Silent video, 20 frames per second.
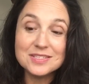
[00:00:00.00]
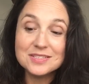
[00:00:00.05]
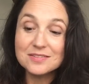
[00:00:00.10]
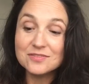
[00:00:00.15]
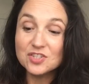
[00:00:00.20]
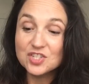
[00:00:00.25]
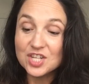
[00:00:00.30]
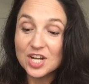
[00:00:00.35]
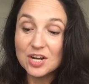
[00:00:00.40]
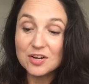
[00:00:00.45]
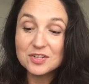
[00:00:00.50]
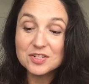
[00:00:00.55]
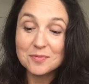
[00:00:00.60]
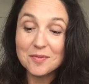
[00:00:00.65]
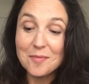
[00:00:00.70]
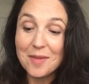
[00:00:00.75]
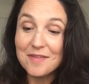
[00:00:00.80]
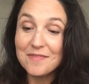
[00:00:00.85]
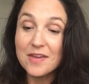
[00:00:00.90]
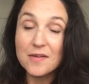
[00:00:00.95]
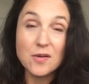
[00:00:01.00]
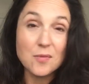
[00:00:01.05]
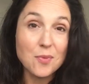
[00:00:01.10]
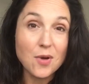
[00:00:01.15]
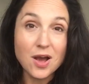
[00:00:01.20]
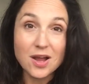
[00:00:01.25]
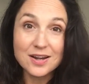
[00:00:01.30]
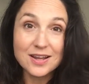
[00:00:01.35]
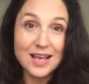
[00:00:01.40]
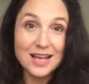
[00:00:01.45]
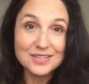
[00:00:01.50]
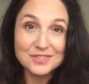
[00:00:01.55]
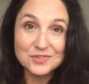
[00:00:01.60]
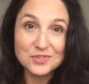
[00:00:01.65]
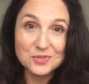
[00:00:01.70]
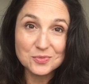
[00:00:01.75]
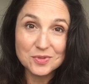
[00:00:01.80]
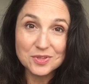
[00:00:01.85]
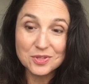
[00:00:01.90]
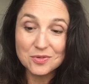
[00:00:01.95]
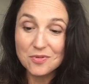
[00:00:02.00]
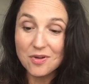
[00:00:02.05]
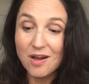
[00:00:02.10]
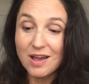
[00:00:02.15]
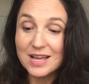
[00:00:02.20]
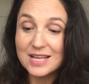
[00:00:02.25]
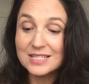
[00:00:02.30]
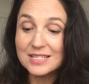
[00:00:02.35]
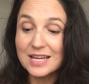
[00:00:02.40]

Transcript: share some of my favorite podcasters with you guys.